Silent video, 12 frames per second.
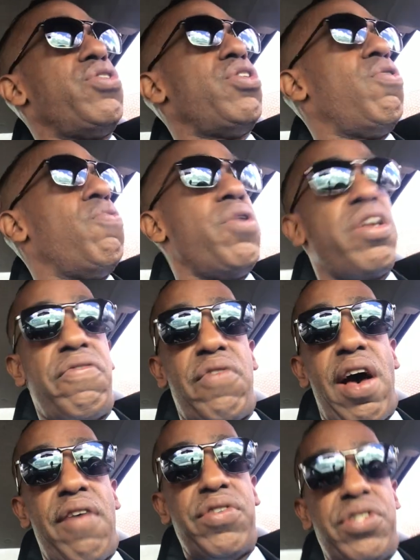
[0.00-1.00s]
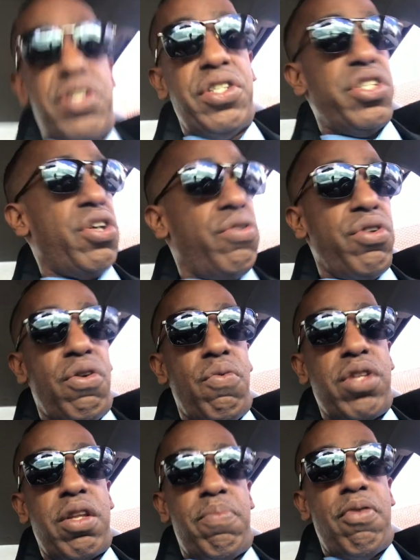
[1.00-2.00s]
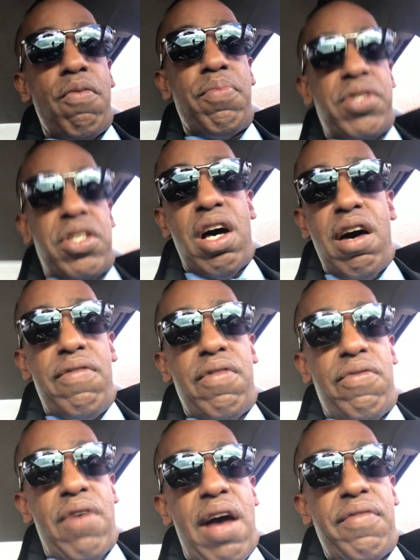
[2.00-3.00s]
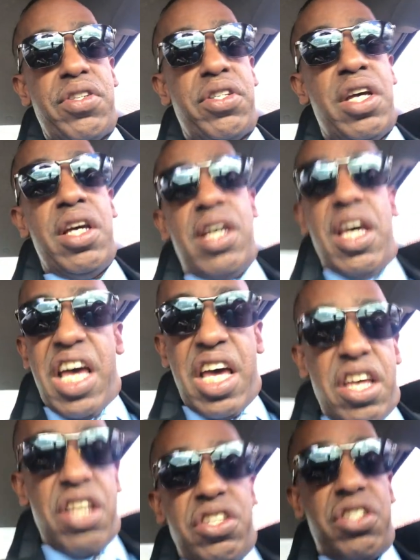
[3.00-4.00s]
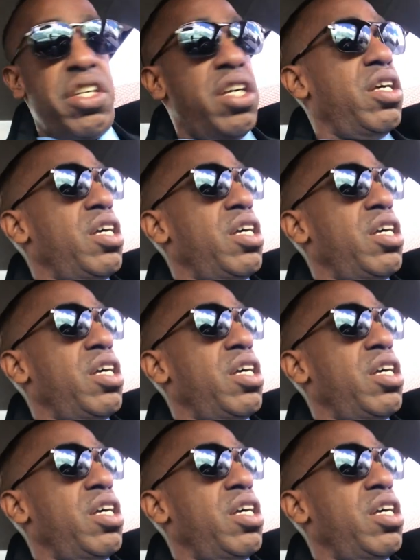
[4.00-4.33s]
know what a virus is, don't know what the purpose of a virus is,